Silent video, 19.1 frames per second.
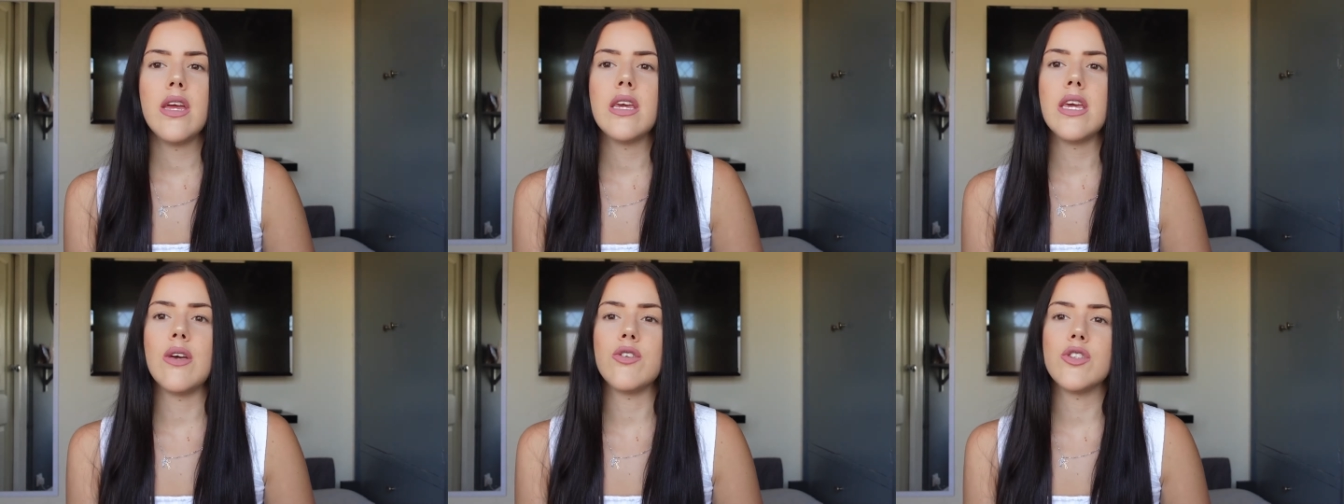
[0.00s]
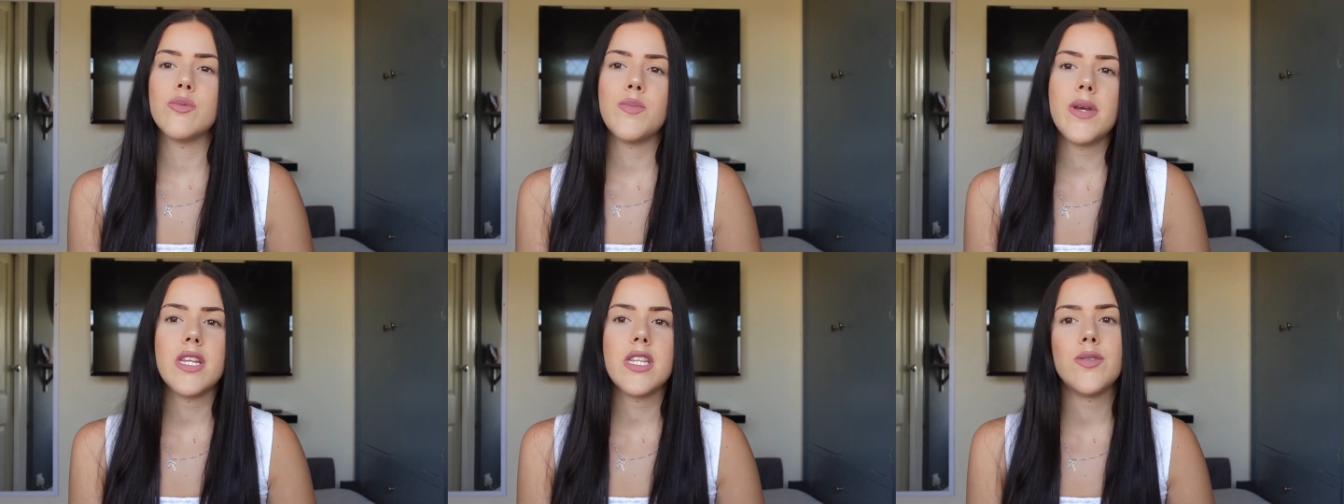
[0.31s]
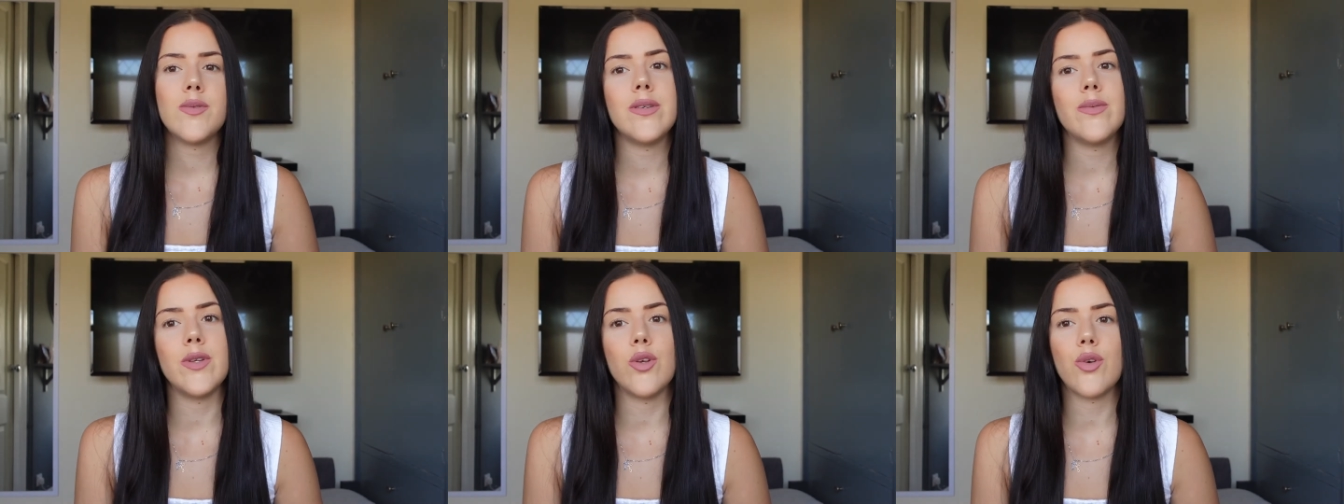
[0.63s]
he'll speak
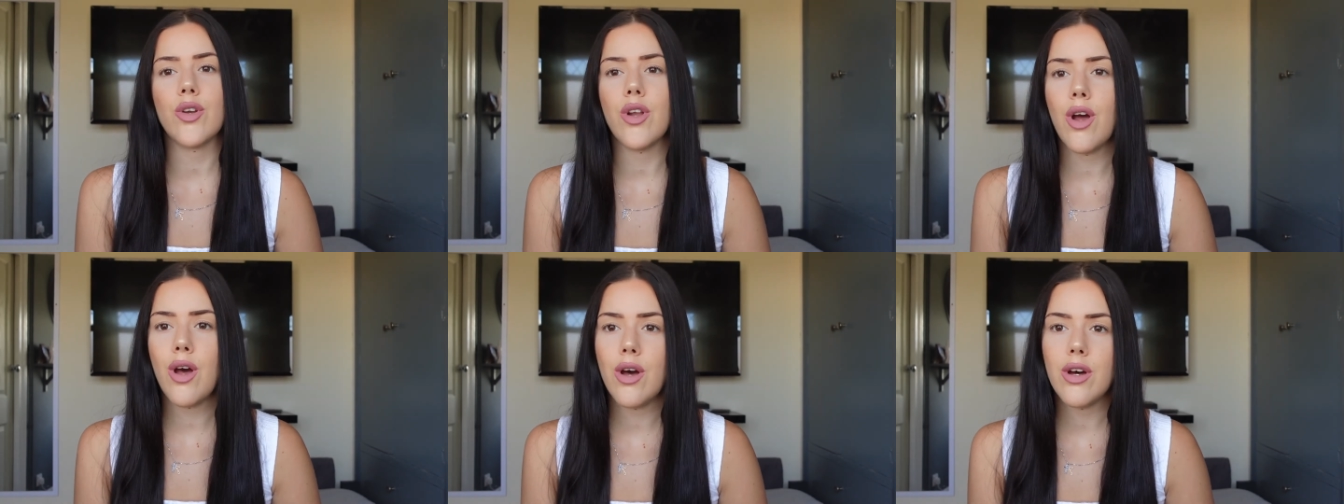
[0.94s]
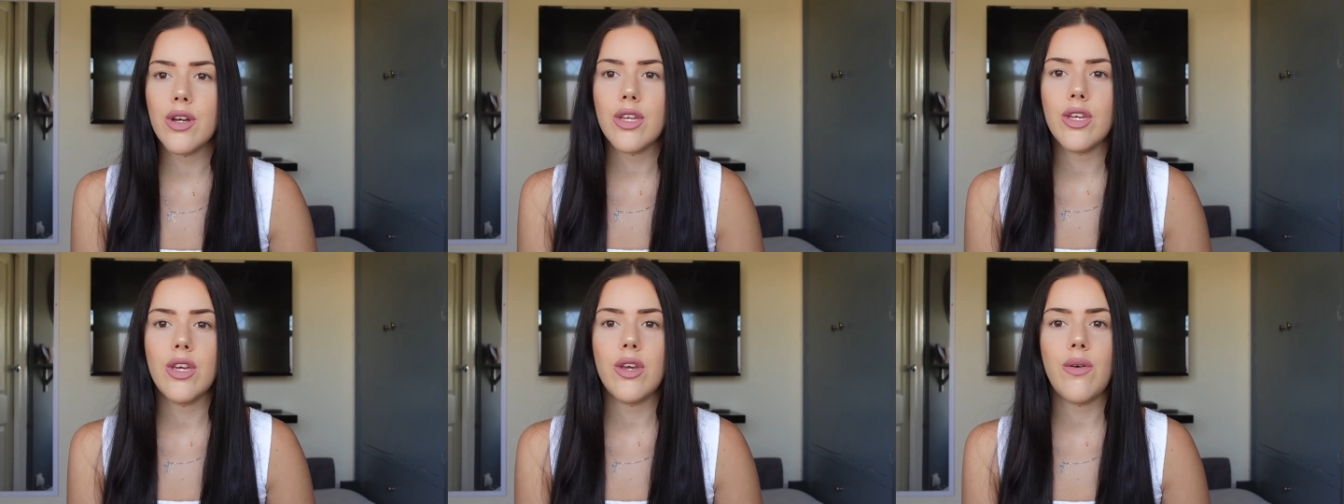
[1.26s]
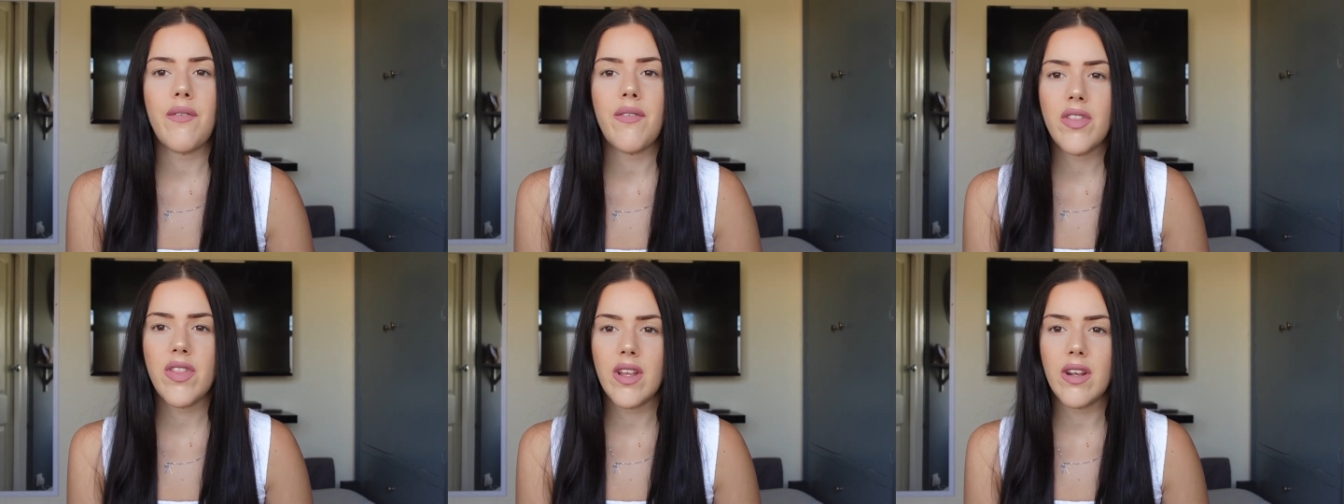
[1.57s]
to me, we're not going to argue,
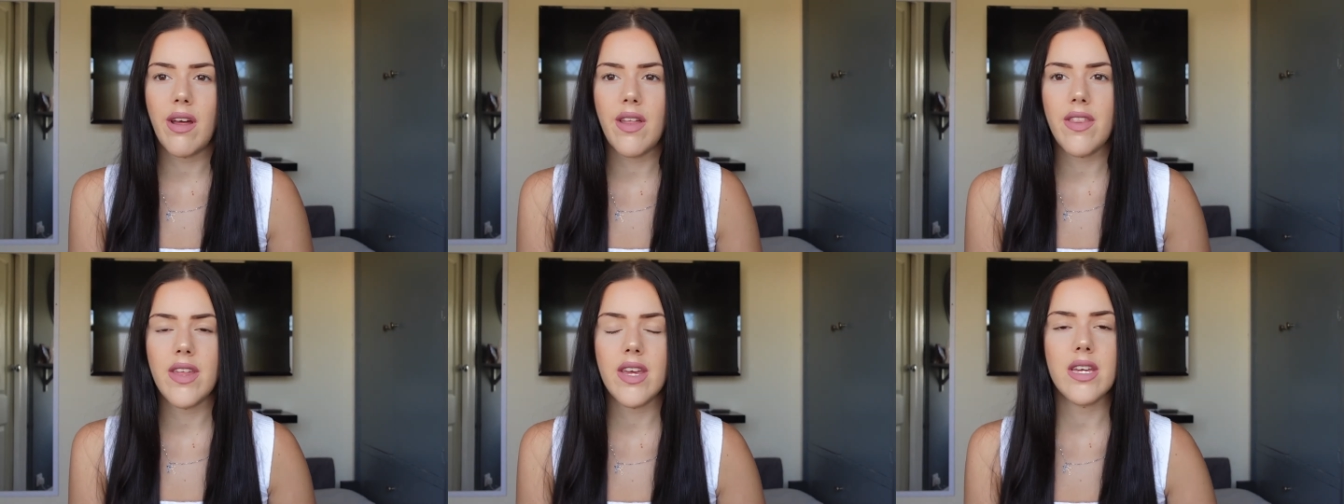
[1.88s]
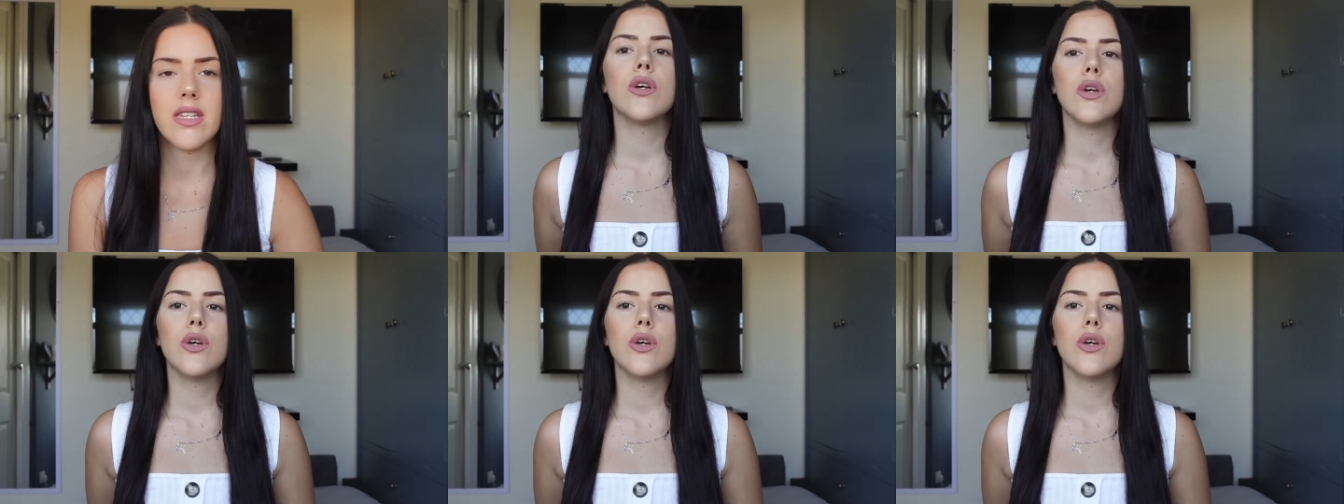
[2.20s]
everything like this.